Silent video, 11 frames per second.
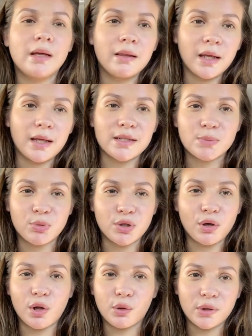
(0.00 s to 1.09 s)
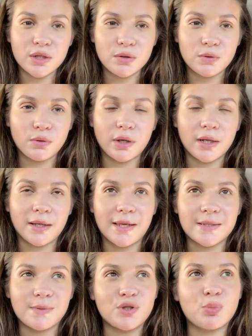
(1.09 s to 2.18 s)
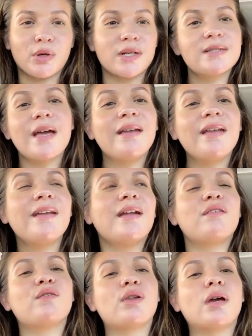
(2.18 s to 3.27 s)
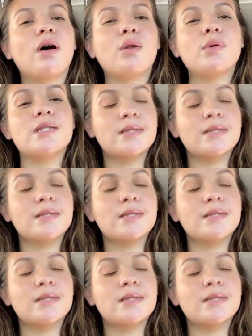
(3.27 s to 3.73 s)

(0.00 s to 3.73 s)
like a Spirit Halloween store, it gets me super excited, and I feel like Halloween's